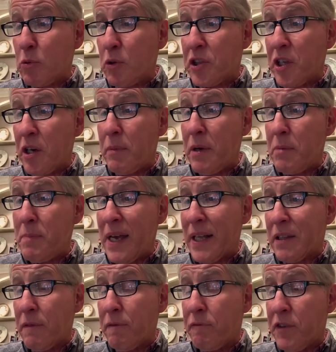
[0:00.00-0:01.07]
with them and
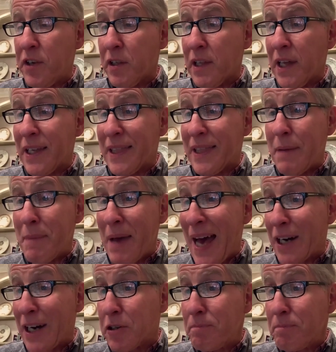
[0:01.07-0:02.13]
make them feel like they
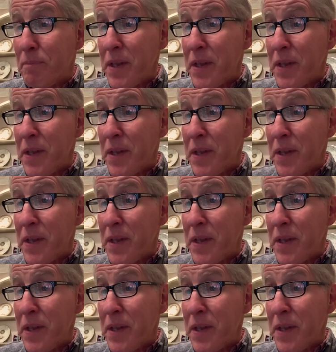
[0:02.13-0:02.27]
matter.